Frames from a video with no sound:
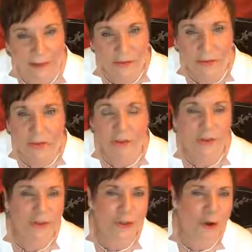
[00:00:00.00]
So there's
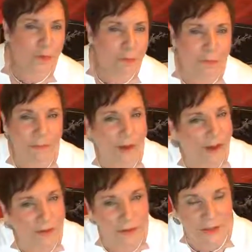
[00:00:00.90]
so
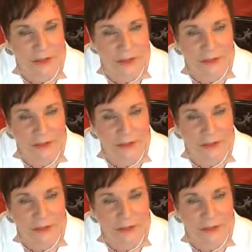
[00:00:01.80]
much